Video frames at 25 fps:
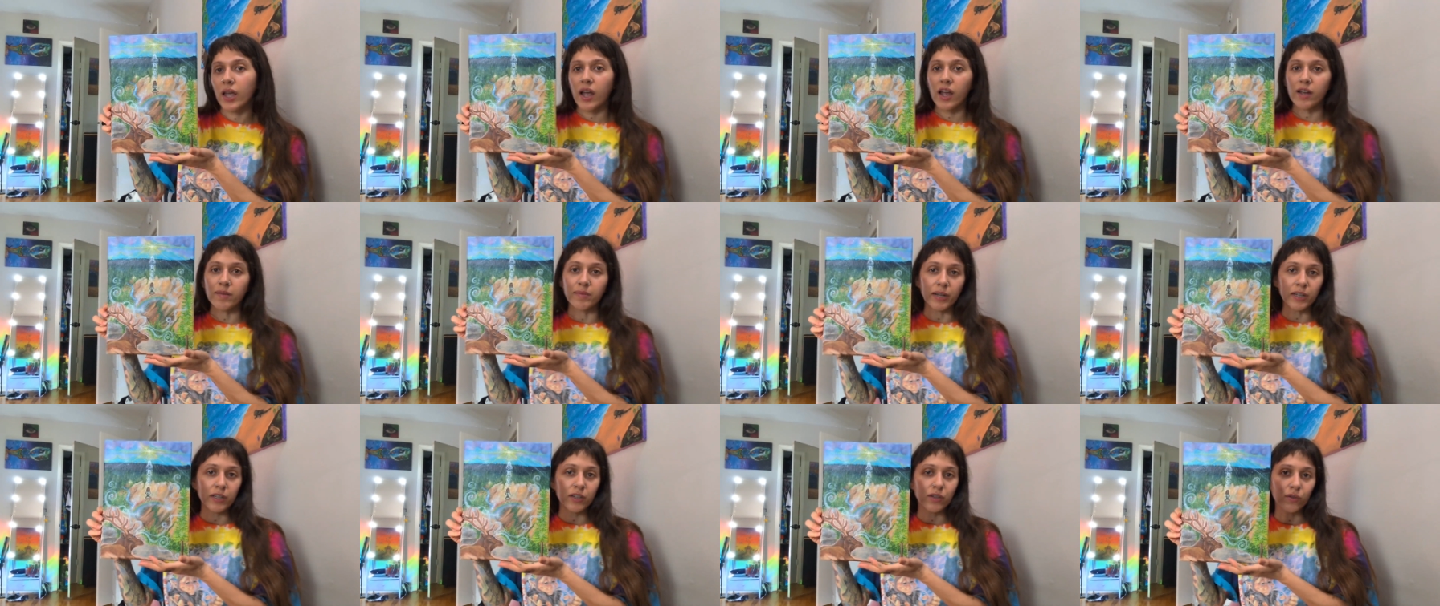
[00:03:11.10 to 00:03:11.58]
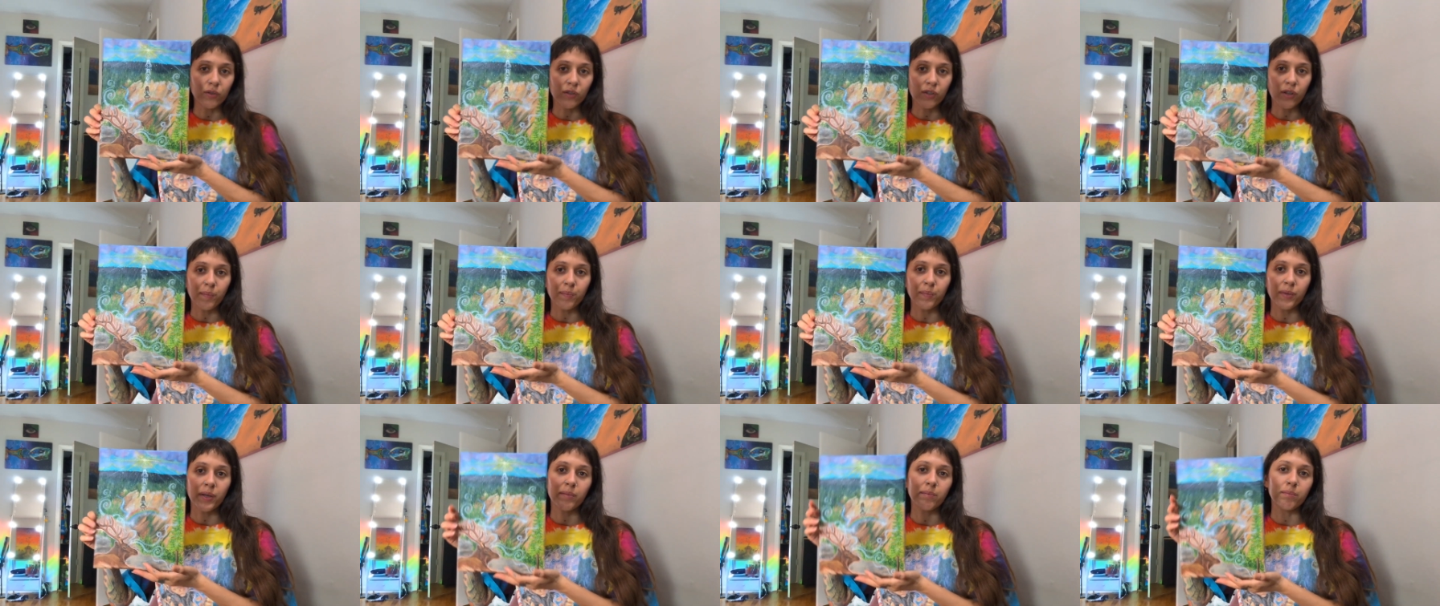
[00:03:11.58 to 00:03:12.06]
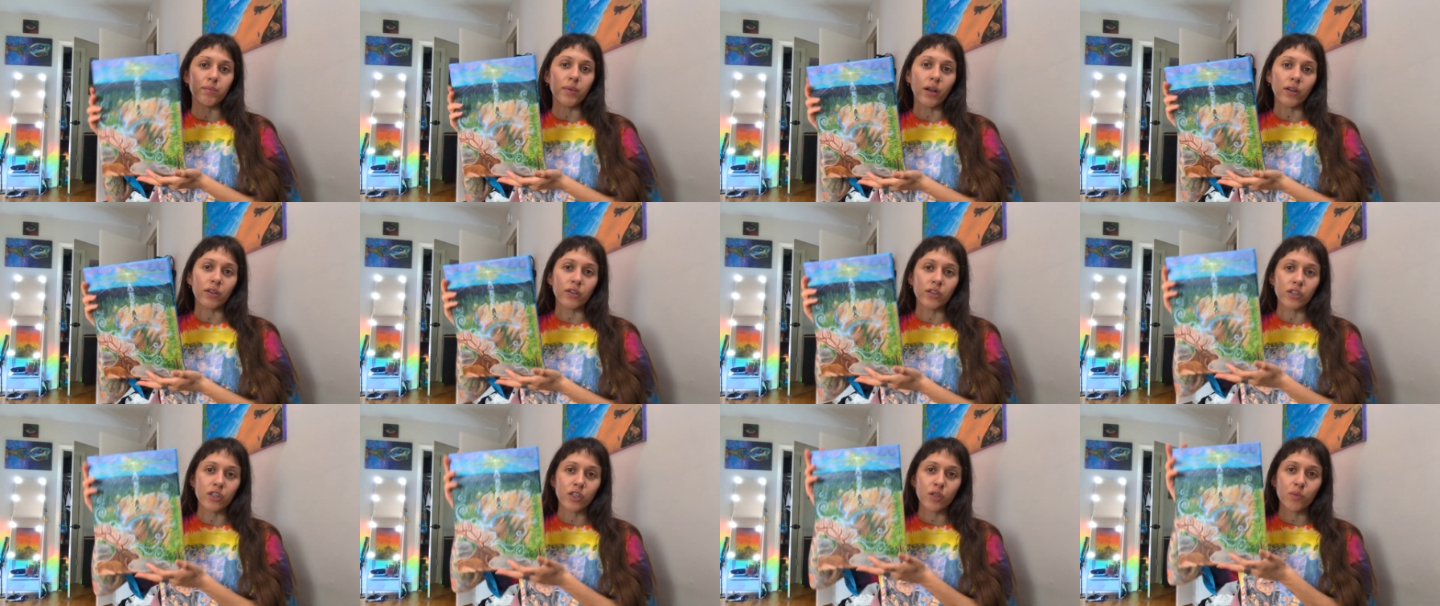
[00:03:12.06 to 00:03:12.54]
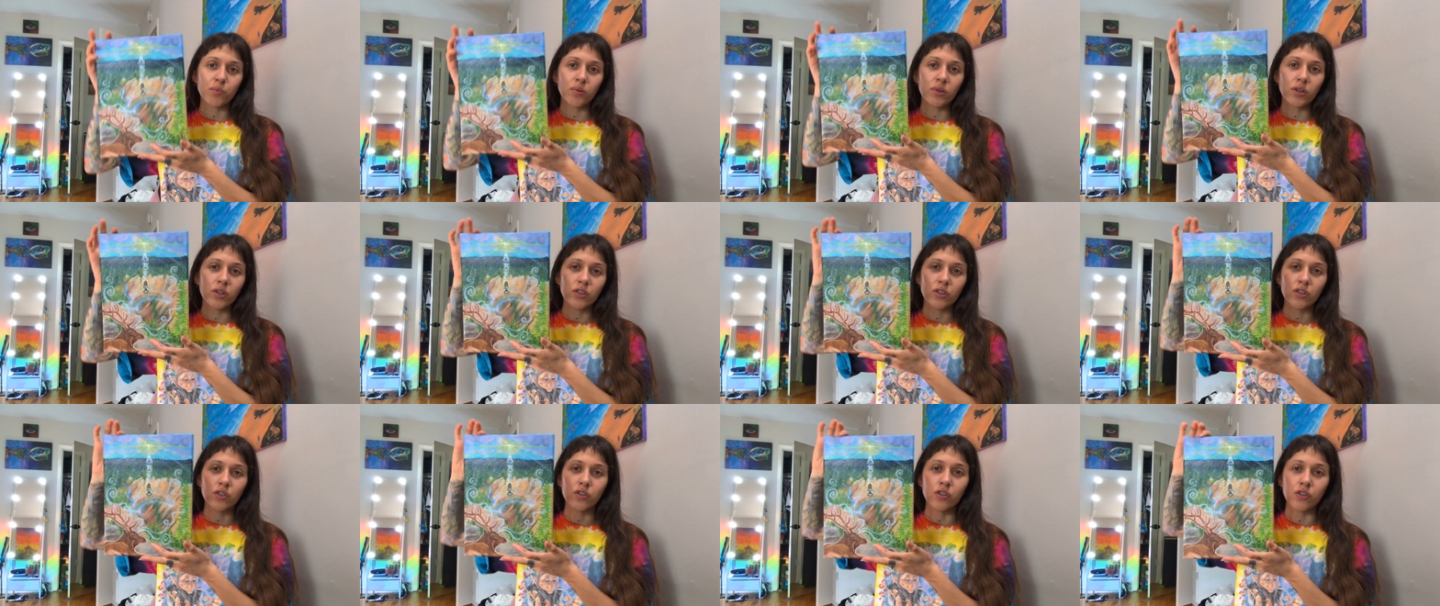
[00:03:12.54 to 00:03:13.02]
I might do some embellished
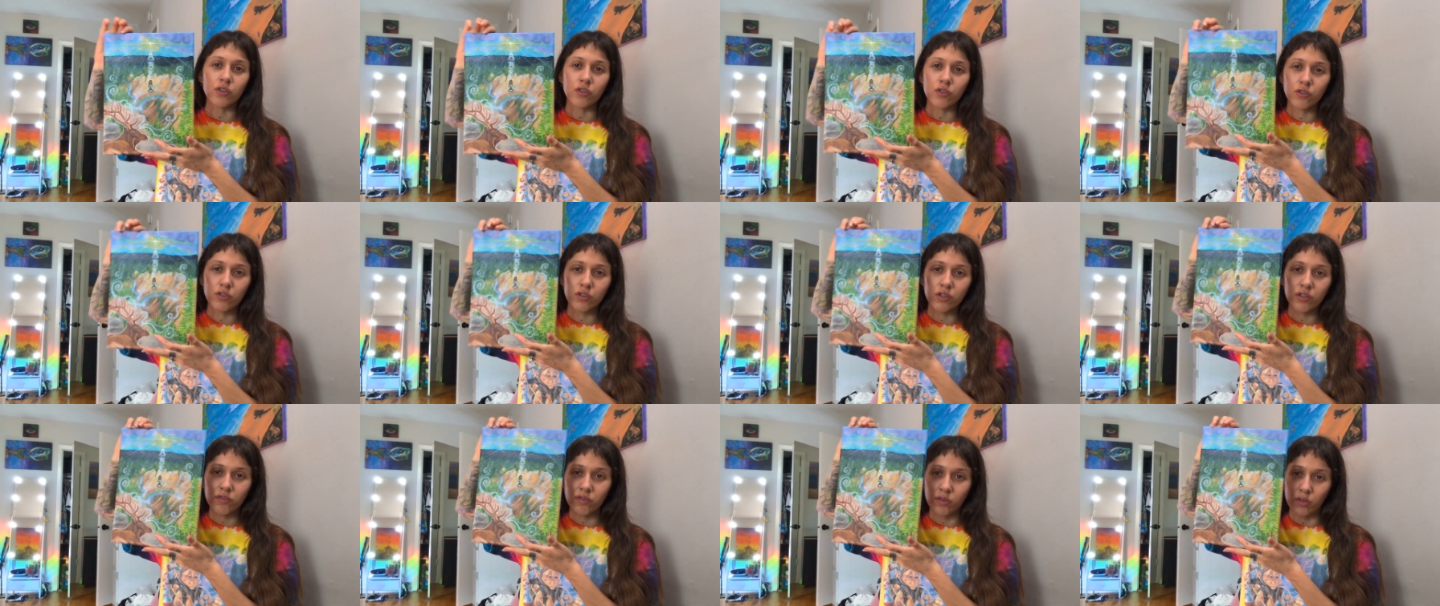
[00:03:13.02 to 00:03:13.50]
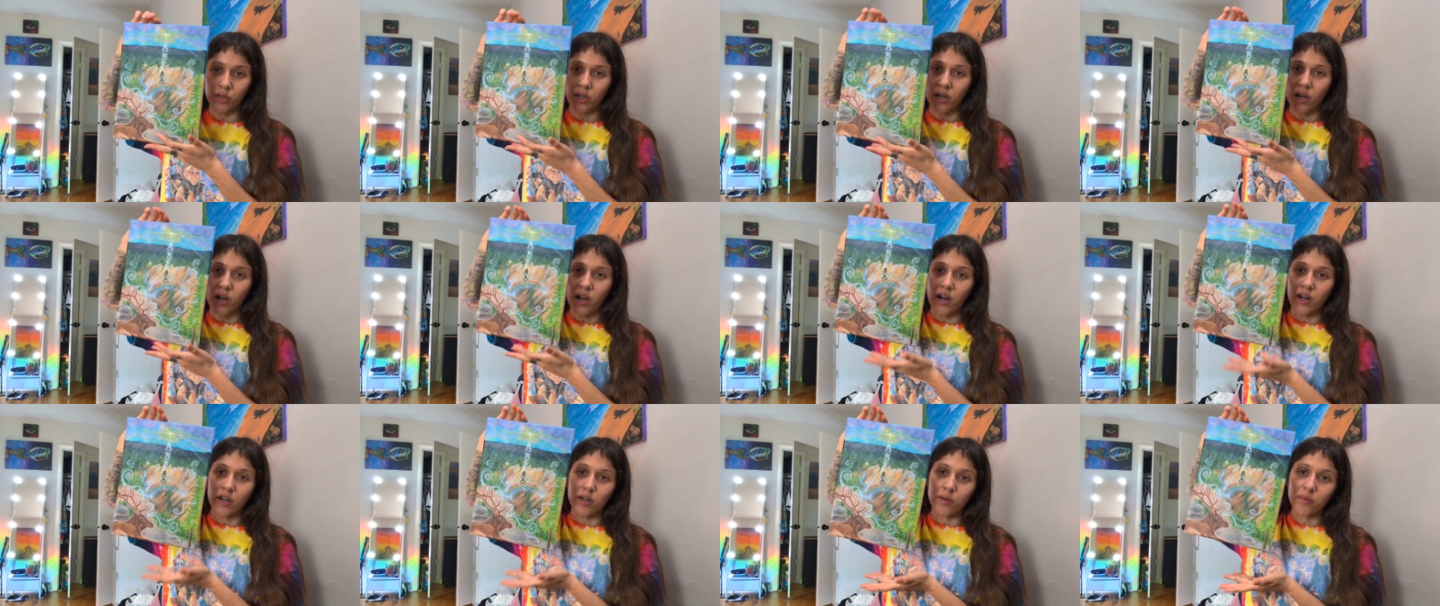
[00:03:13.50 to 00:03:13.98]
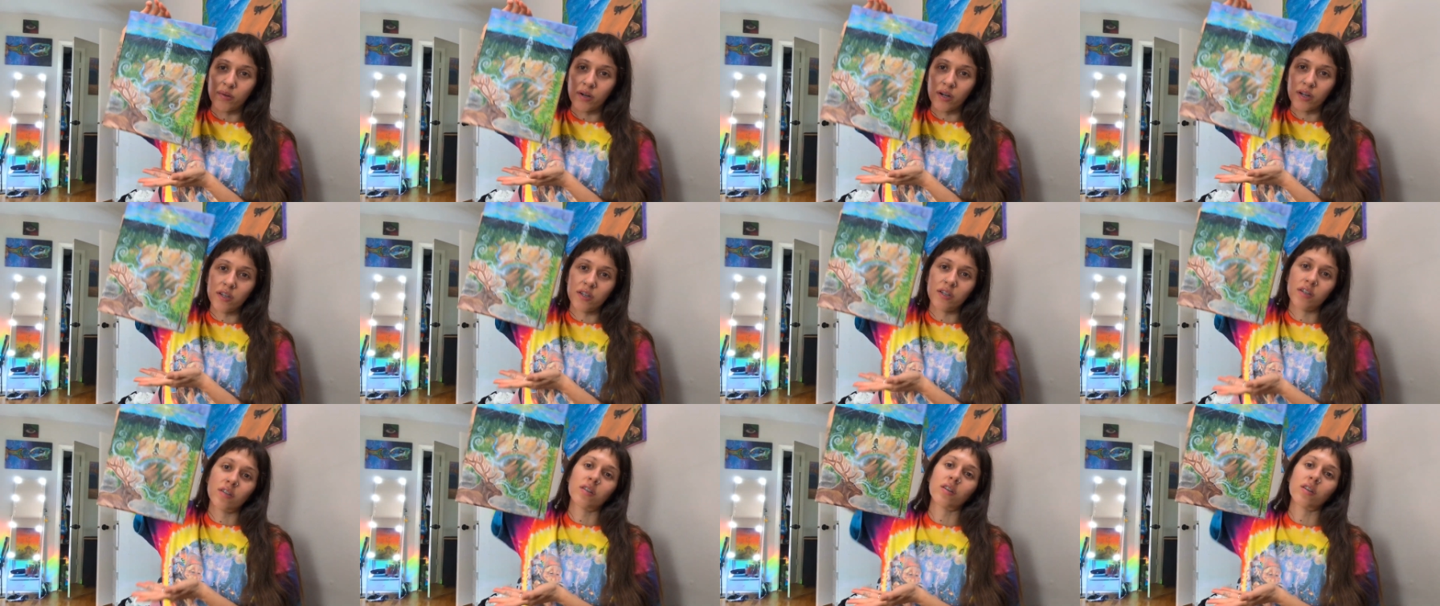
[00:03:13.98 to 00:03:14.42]
prints too, just for like a higher price,